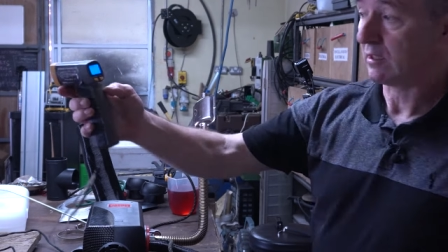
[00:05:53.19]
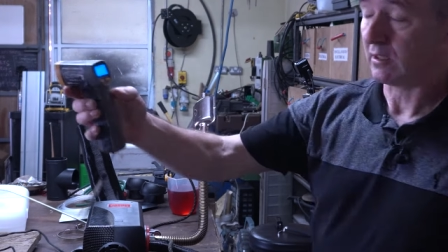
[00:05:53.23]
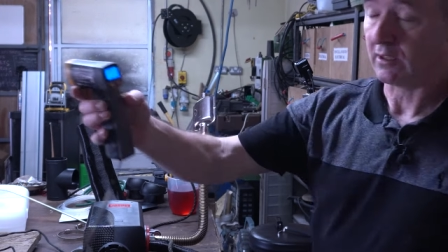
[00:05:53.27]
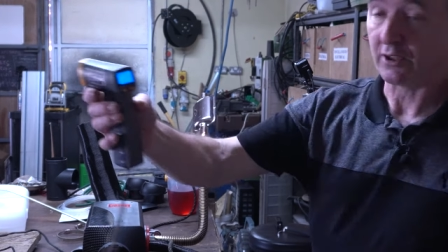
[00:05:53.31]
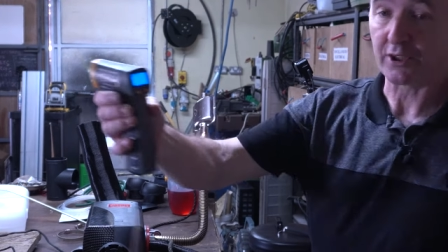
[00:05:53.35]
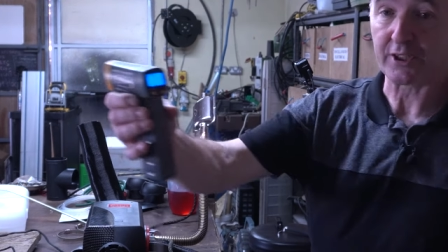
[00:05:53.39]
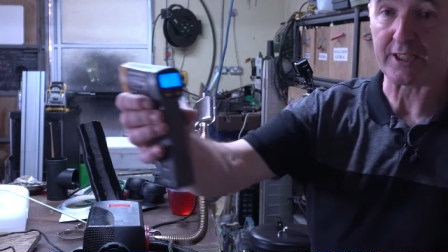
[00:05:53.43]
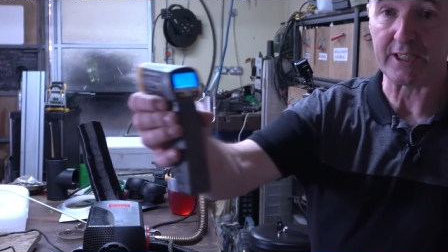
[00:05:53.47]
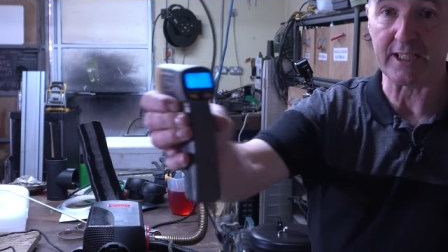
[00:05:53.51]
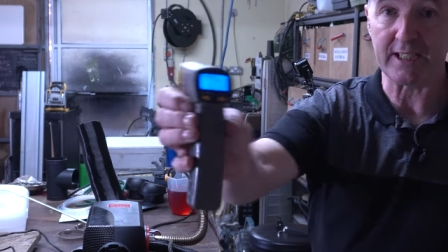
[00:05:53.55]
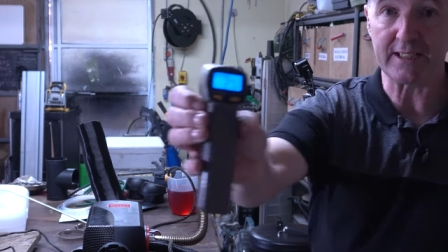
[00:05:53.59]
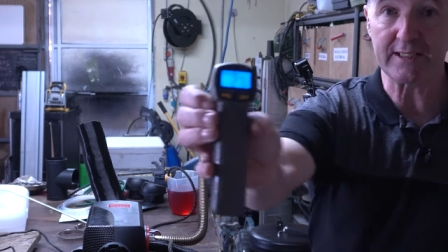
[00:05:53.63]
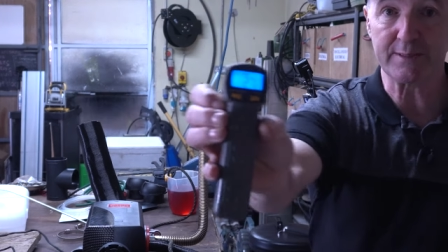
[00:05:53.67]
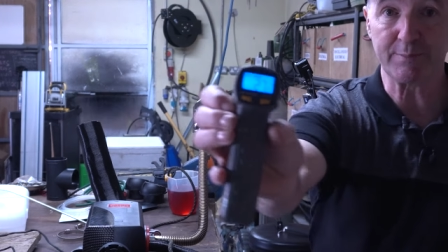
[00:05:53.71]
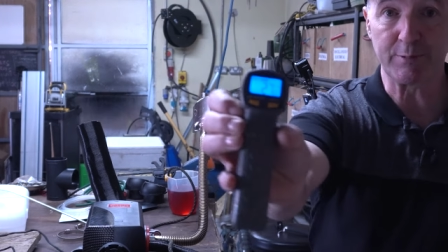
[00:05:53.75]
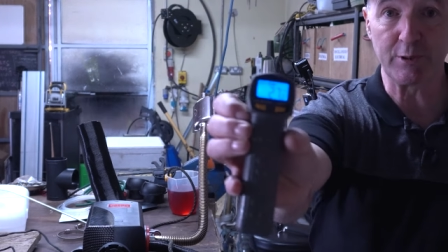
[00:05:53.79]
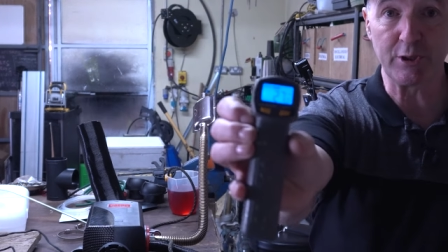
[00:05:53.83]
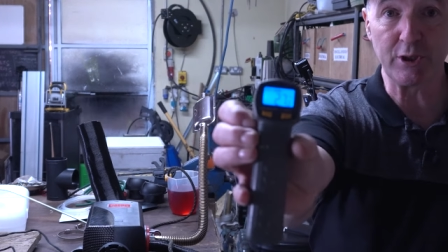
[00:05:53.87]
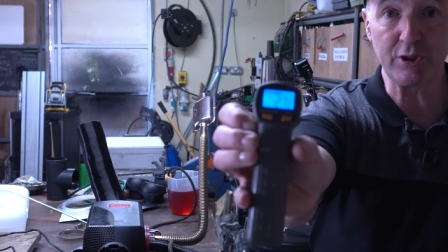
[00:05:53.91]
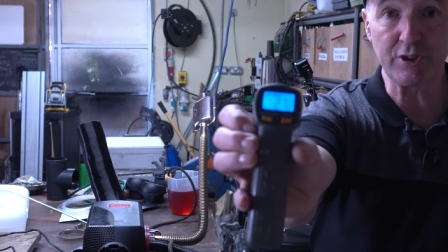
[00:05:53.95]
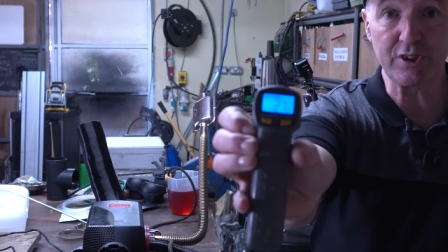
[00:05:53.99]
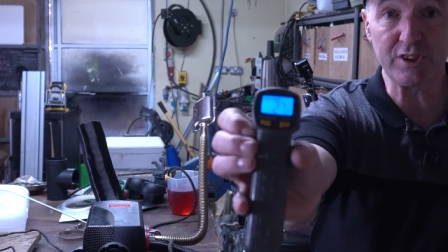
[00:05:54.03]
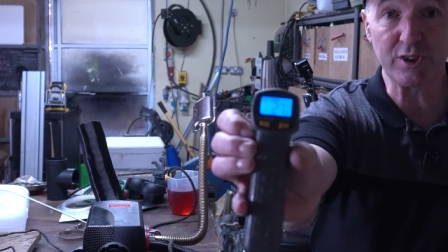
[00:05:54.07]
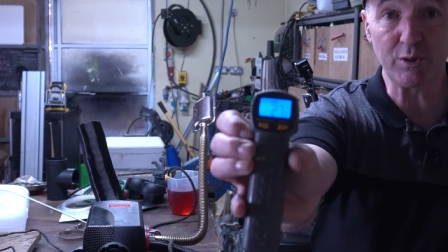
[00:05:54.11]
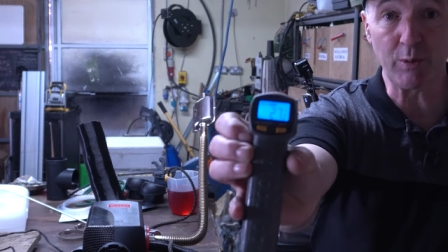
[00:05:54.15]
Look at that, it's
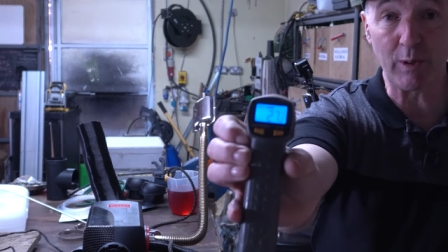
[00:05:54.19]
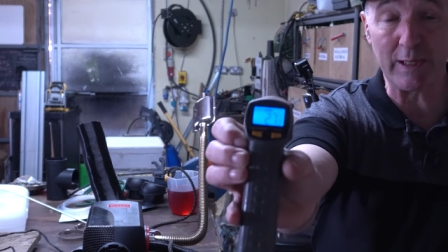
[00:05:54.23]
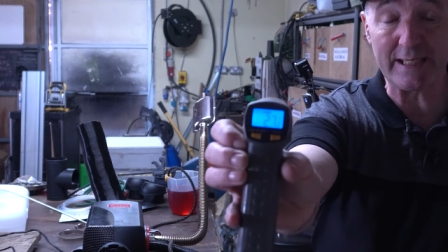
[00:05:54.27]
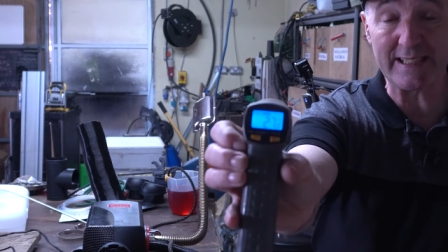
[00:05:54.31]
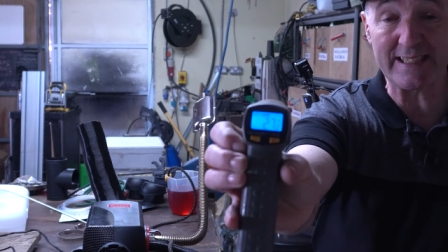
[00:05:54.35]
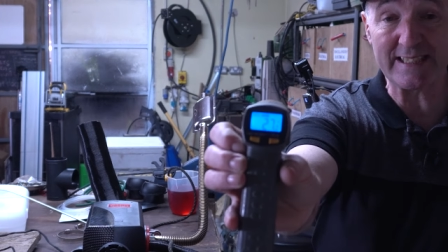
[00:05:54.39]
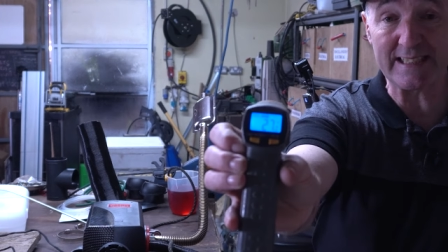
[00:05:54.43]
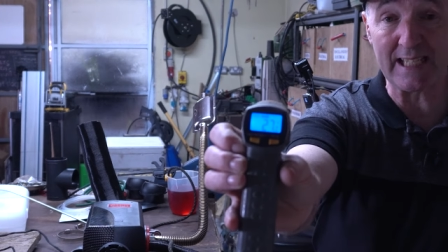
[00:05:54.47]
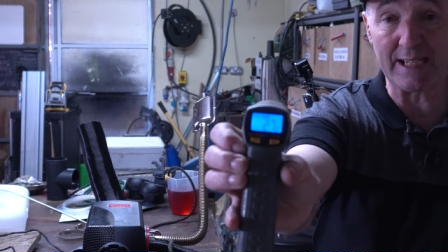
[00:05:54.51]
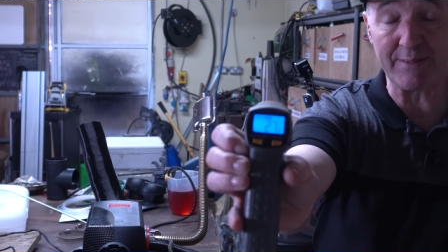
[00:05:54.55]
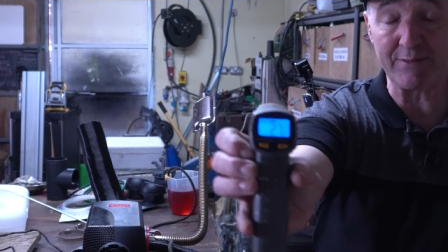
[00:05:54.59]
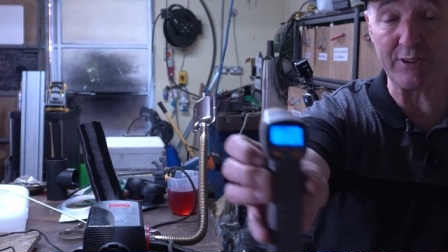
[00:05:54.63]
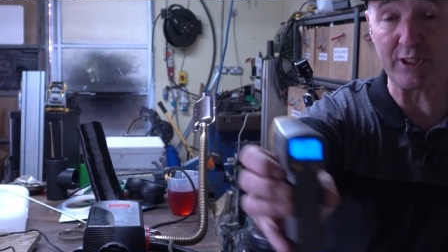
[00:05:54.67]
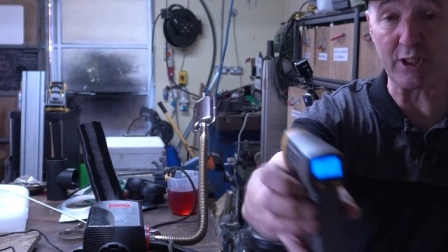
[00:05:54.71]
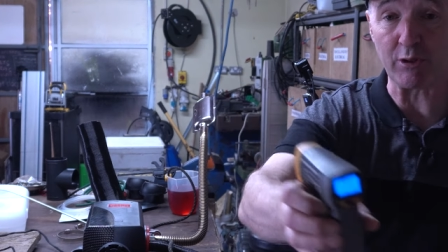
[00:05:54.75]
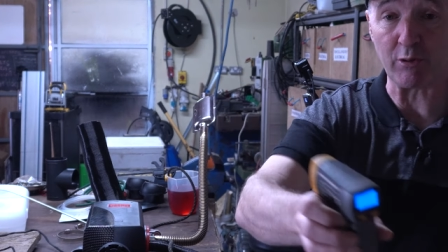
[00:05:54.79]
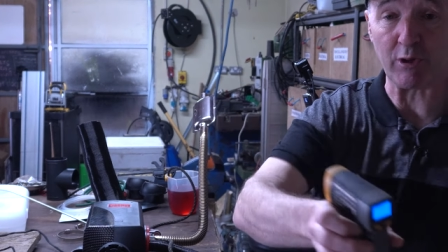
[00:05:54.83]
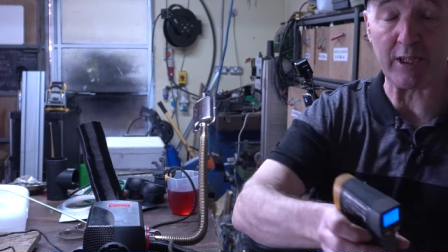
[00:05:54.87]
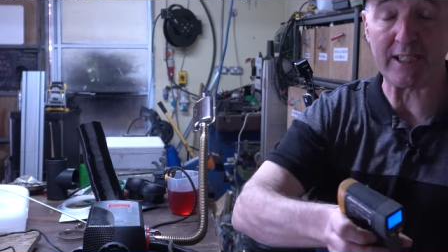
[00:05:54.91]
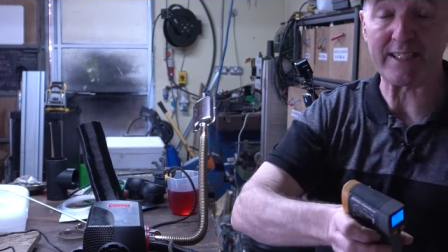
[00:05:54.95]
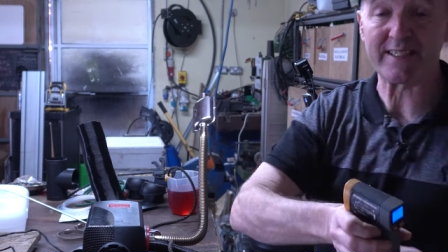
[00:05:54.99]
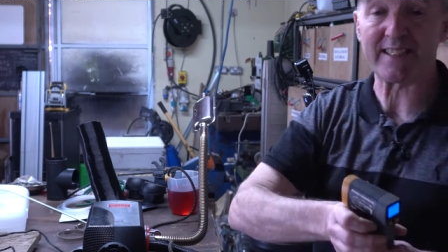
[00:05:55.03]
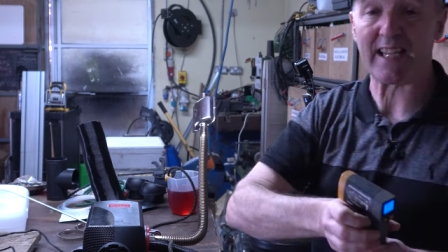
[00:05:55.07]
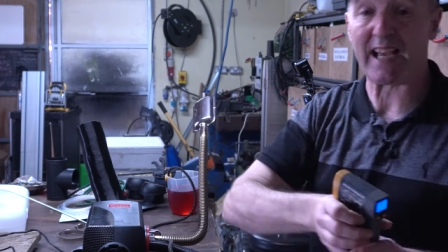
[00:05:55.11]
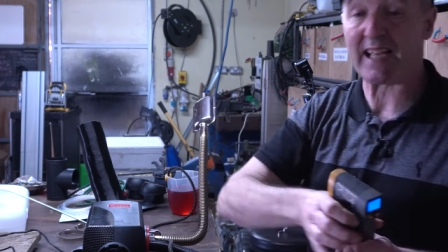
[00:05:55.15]
producing 27 degrees